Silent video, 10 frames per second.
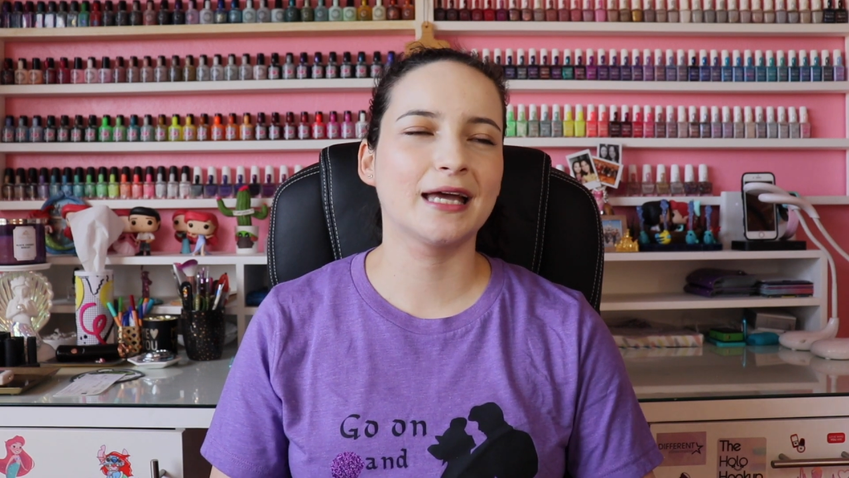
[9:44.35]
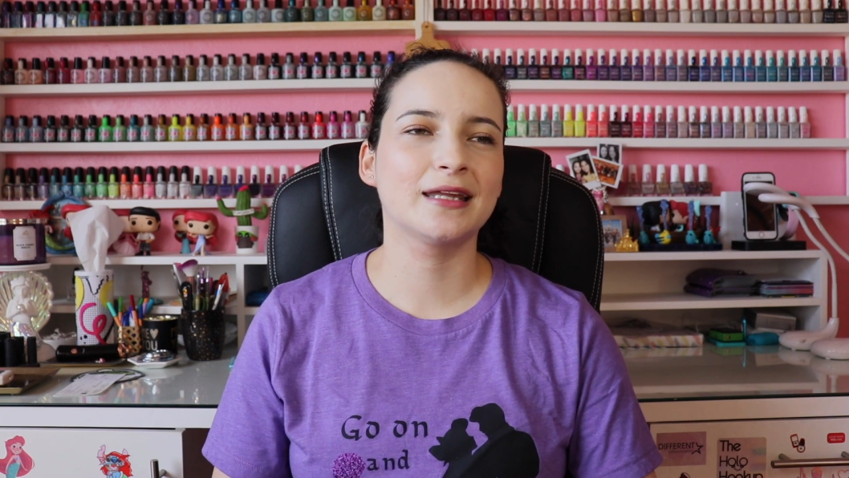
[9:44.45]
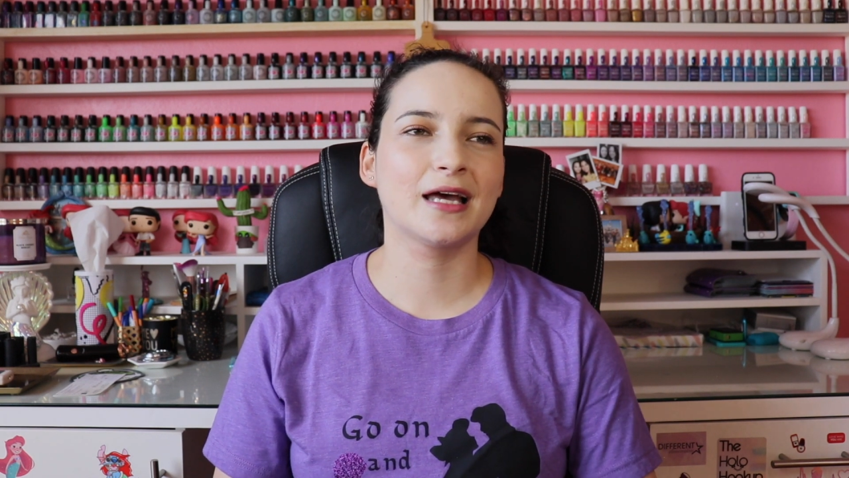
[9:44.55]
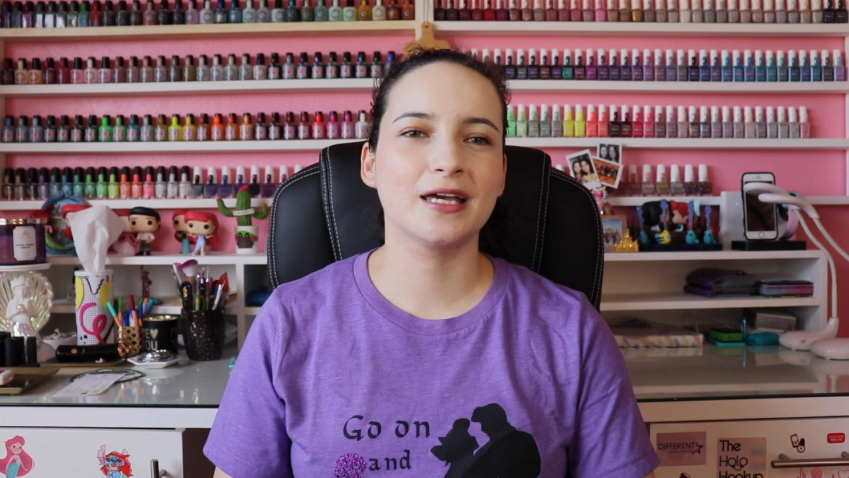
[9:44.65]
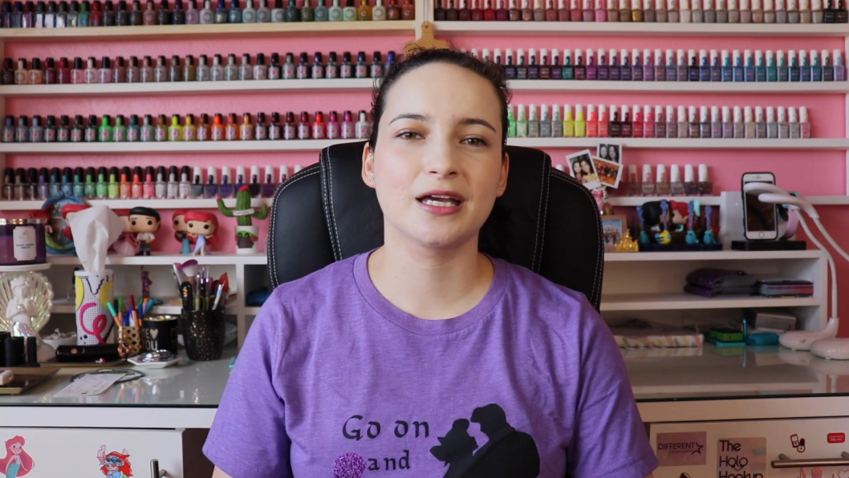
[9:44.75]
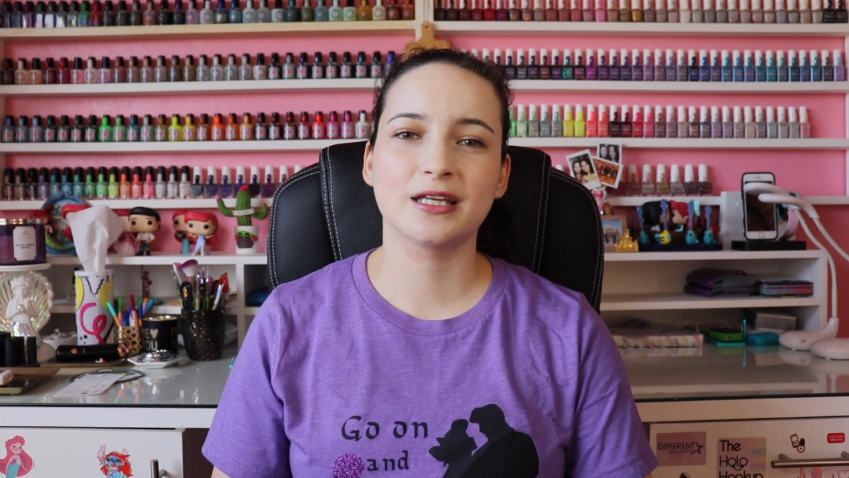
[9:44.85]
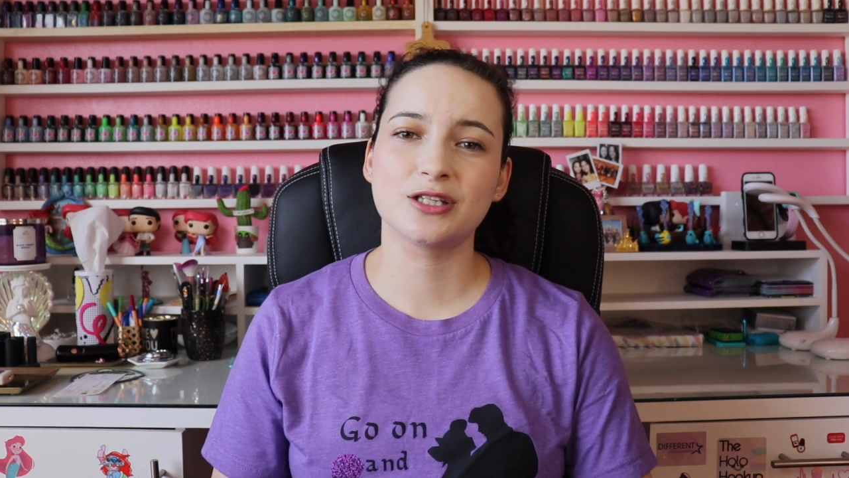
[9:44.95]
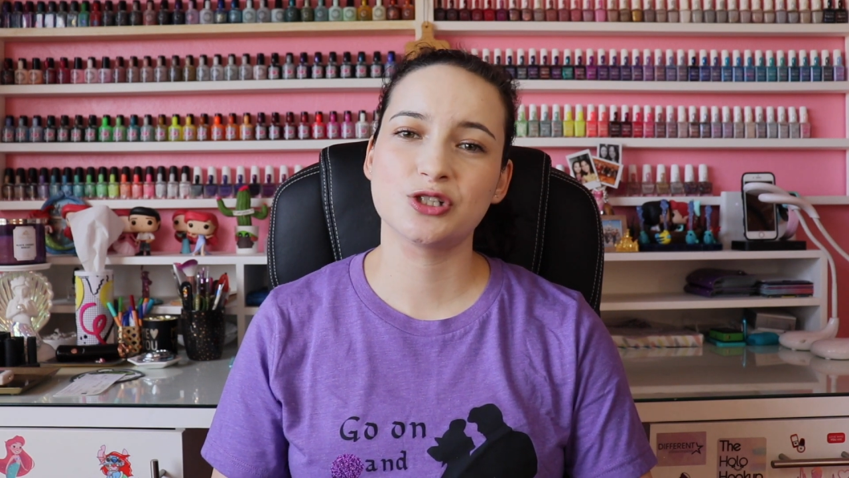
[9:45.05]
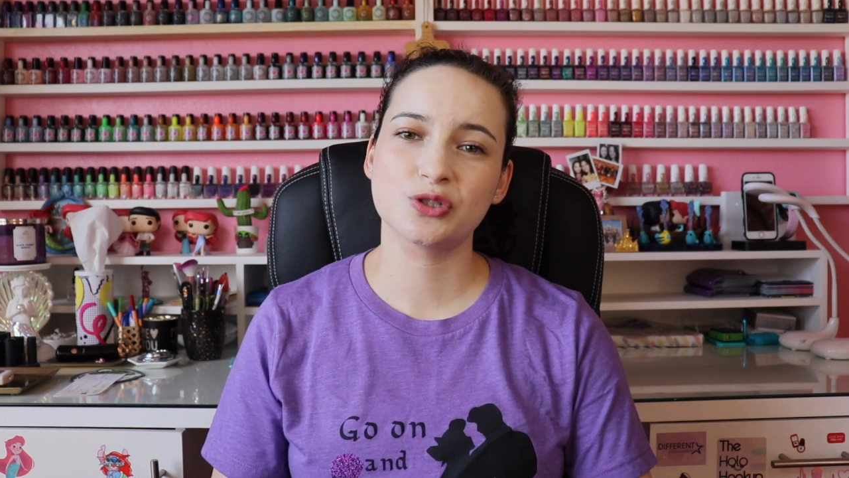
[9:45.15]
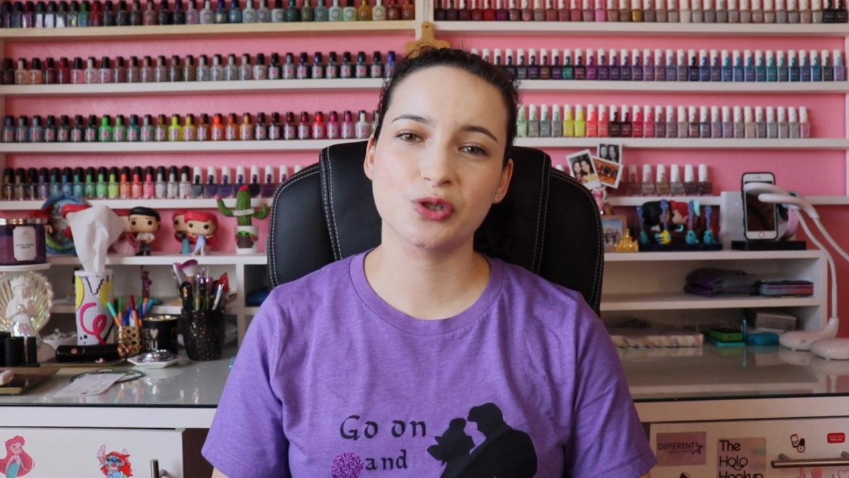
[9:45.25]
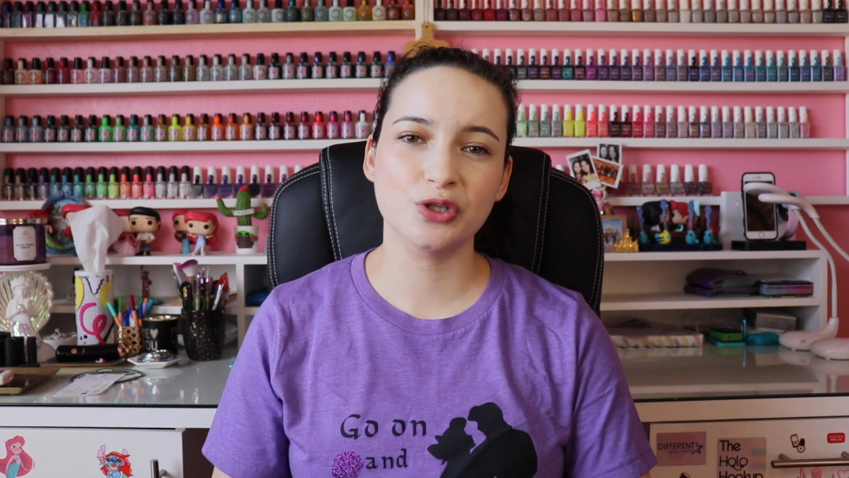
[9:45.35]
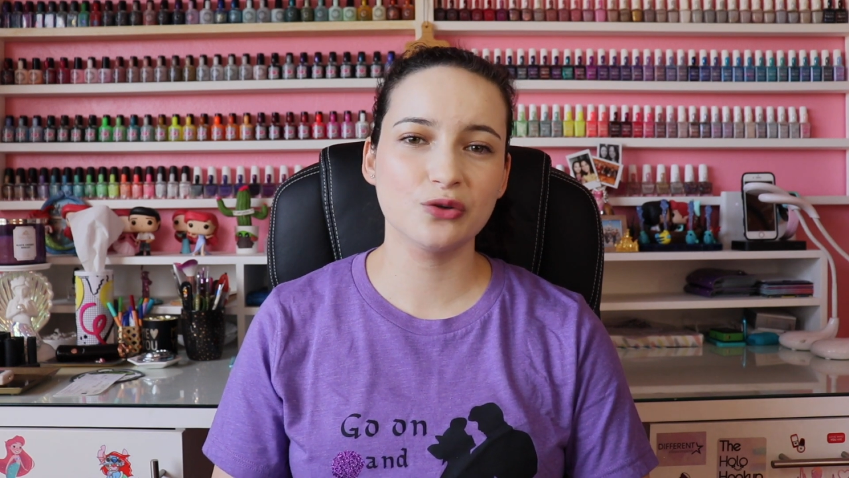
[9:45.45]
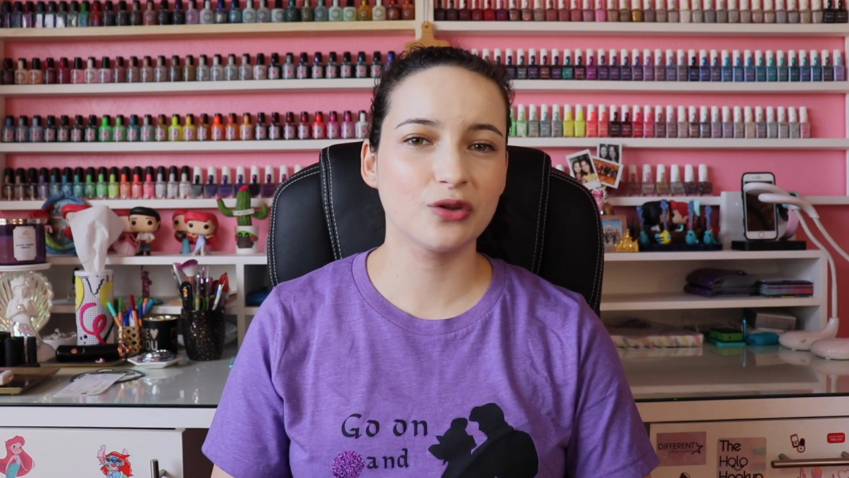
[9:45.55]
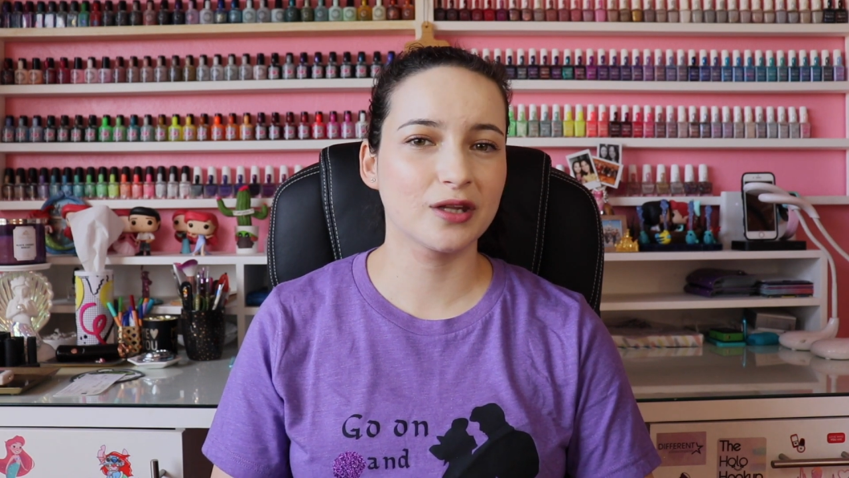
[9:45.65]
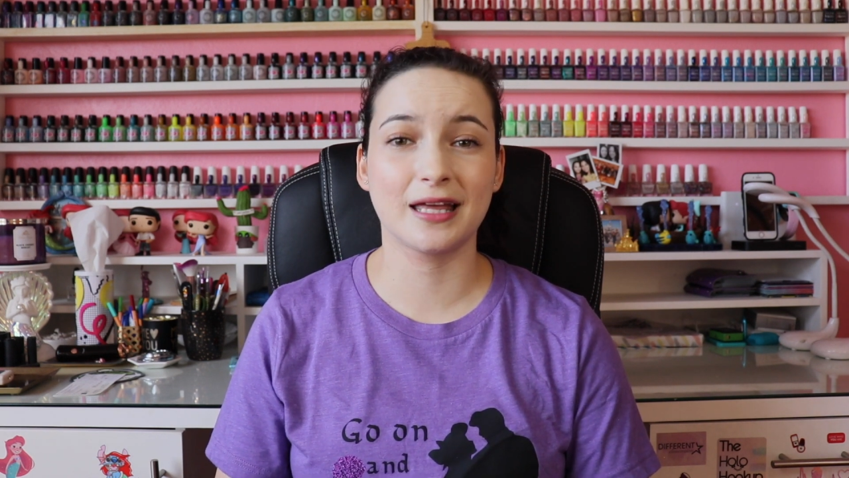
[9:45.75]
and I can assure
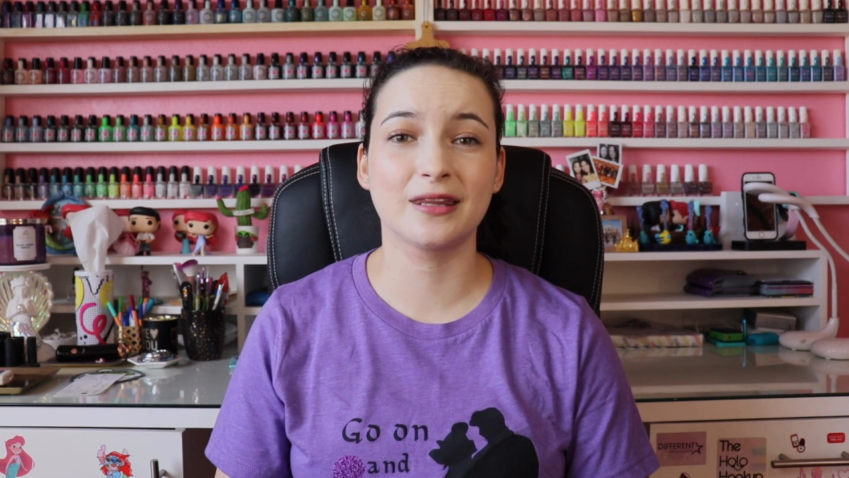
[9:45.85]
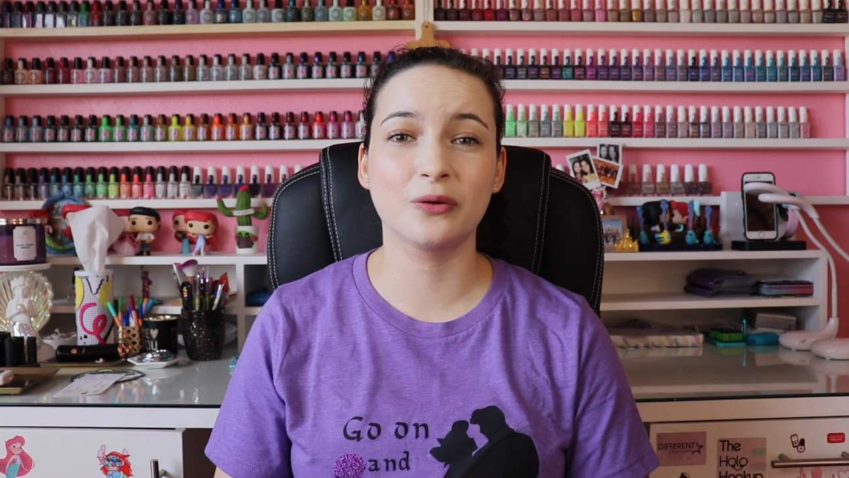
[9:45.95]
you that